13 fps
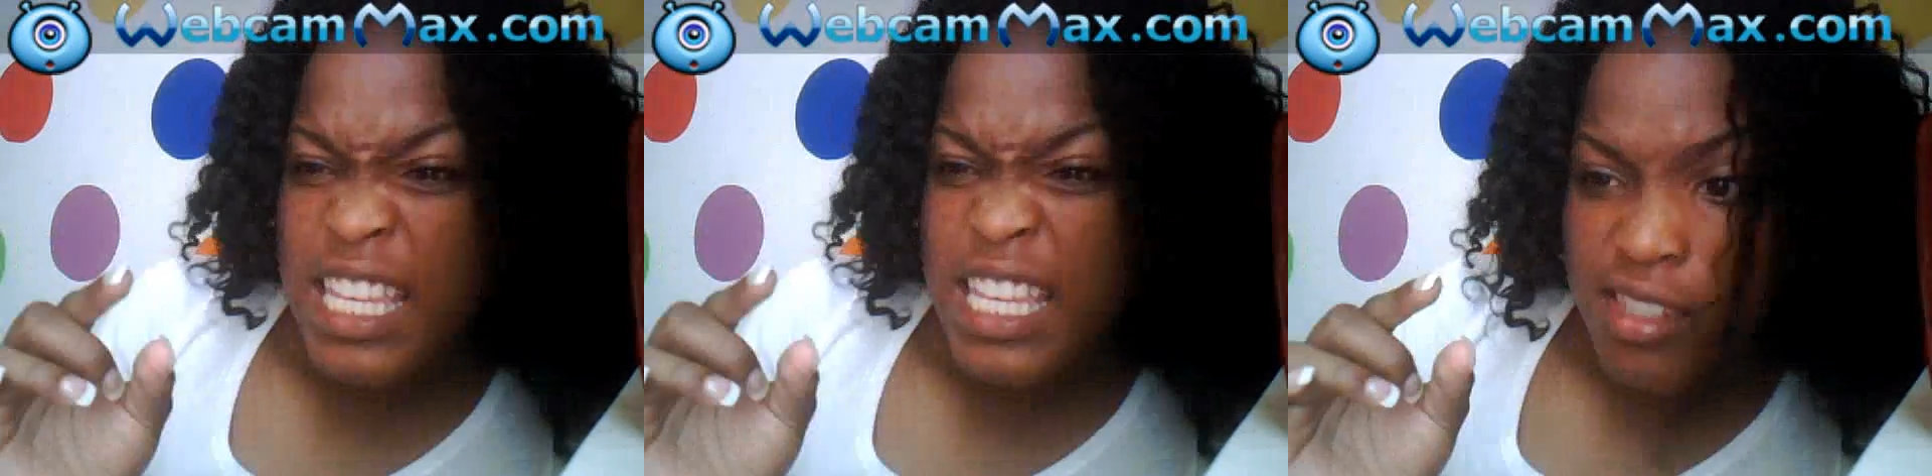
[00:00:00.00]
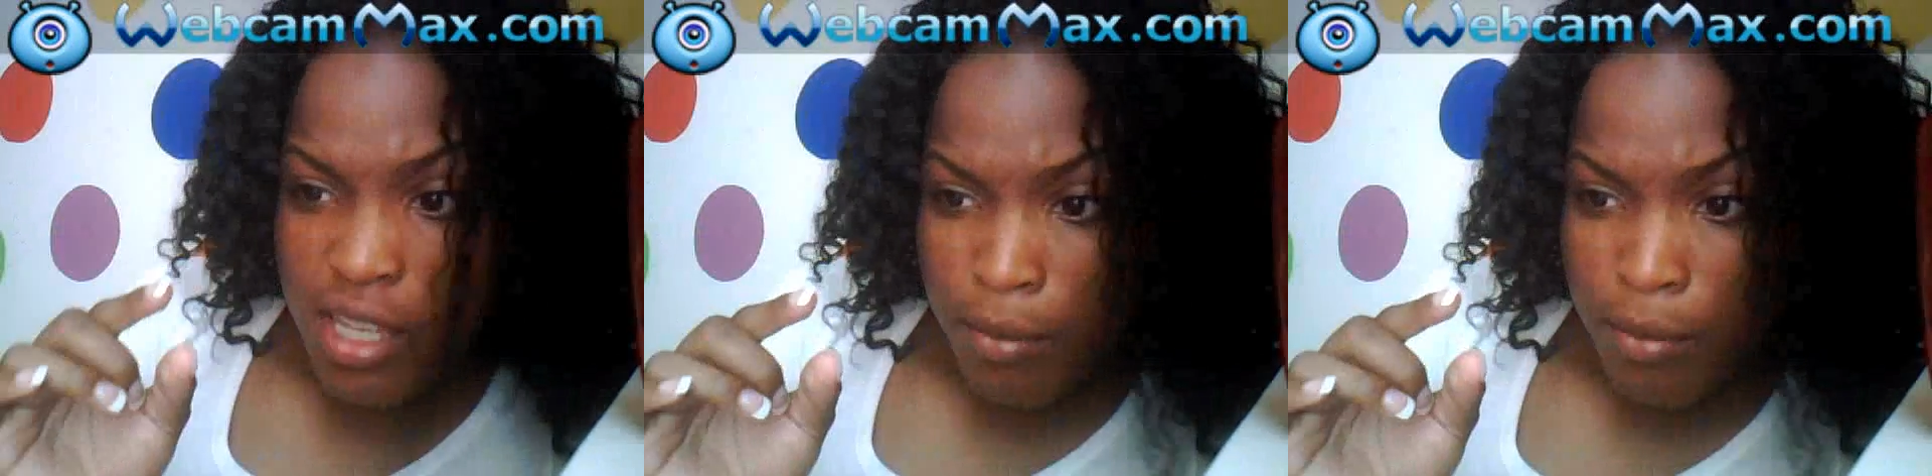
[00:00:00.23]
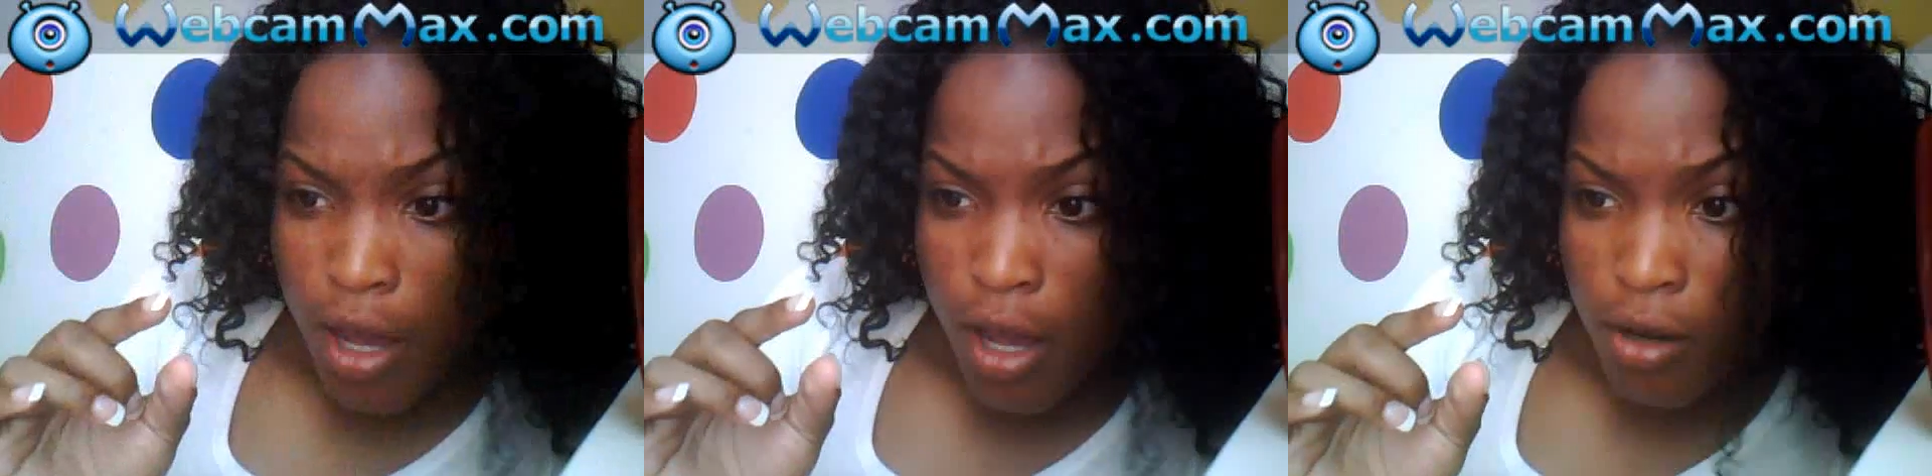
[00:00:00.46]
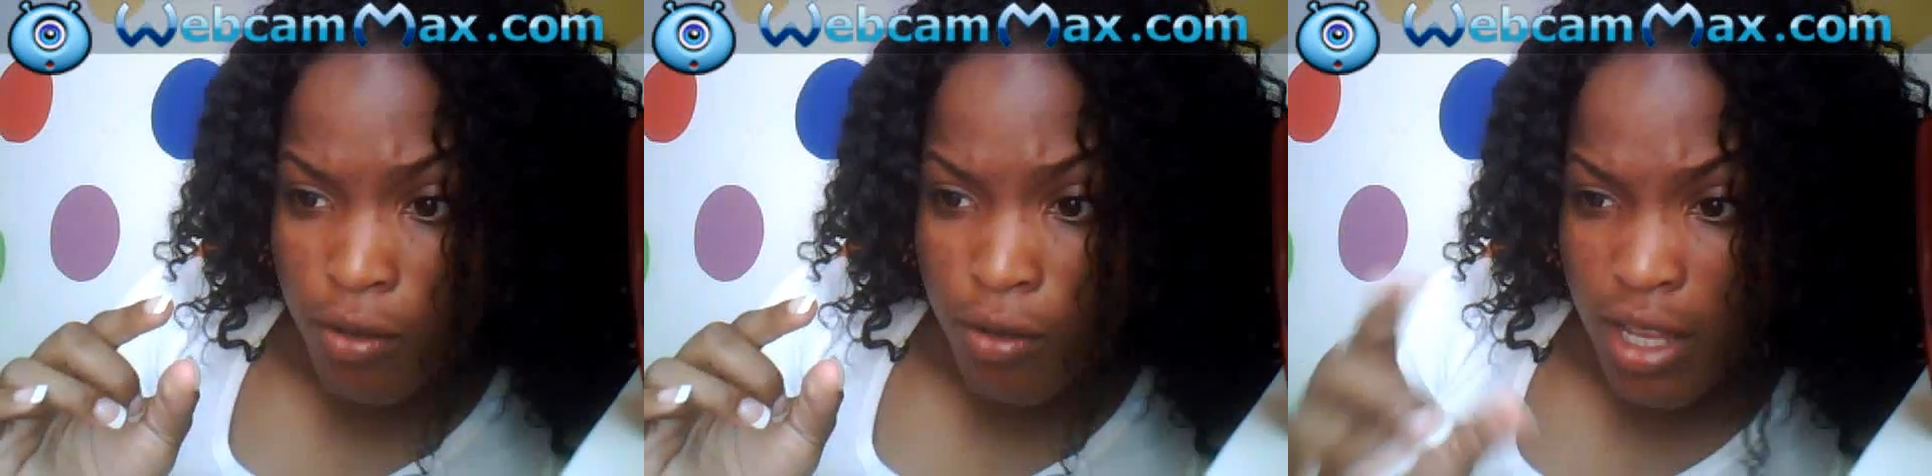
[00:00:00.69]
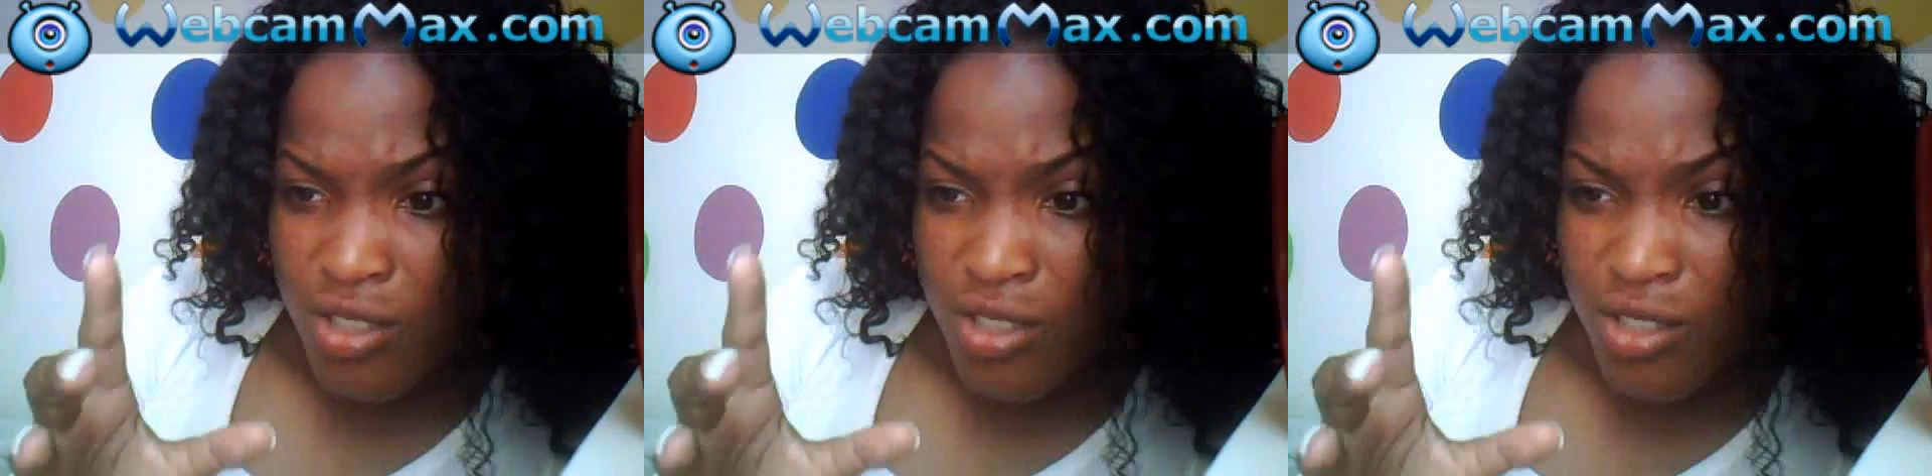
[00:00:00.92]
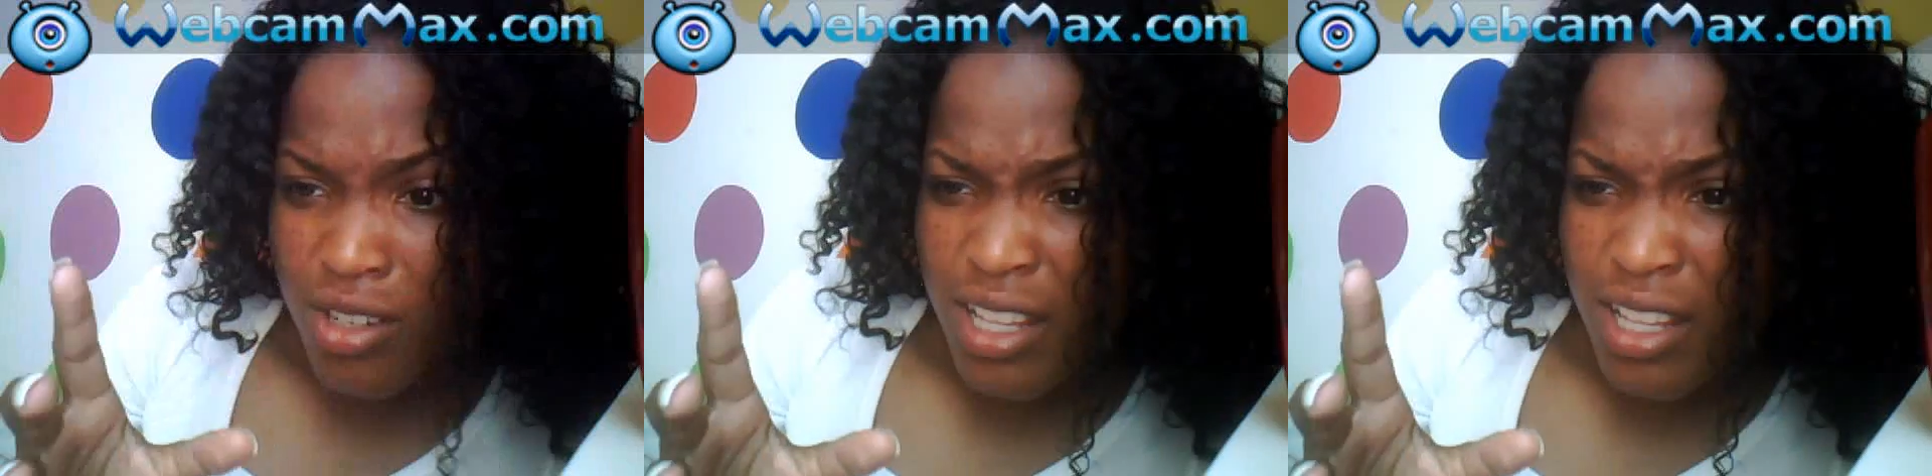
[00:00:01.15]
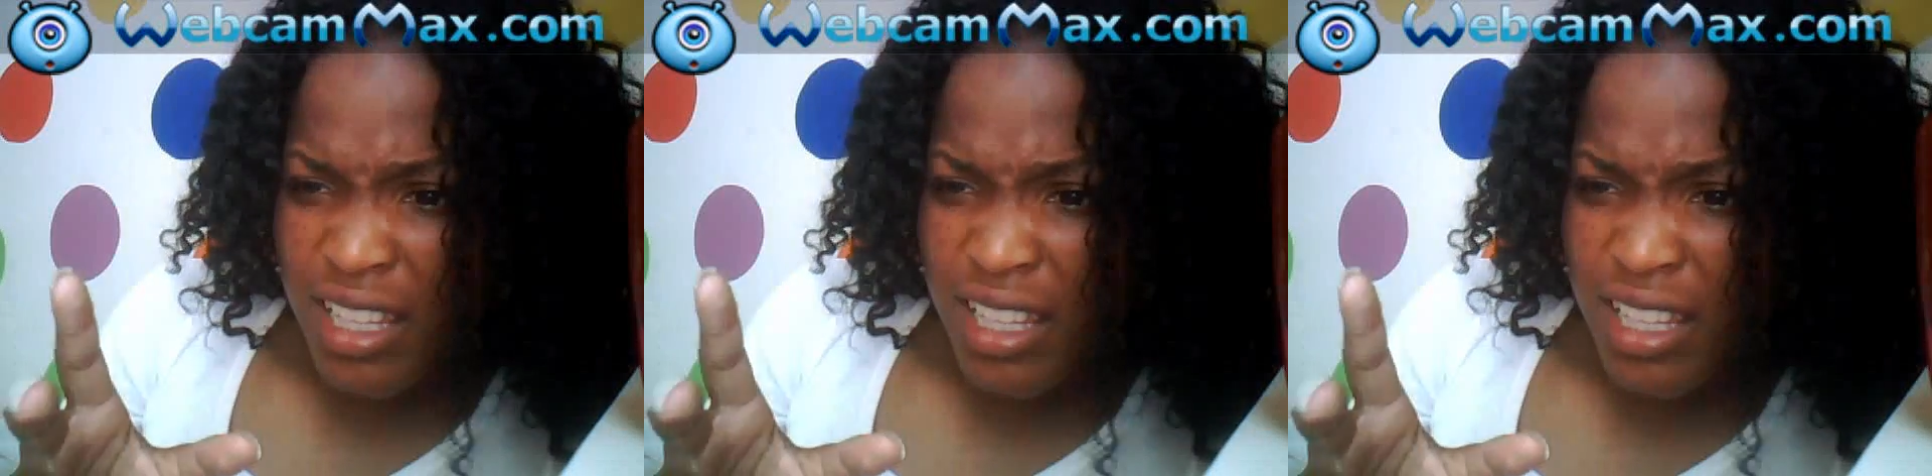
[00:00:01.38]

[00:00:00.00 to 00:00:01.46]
tip bottle and doing it like that,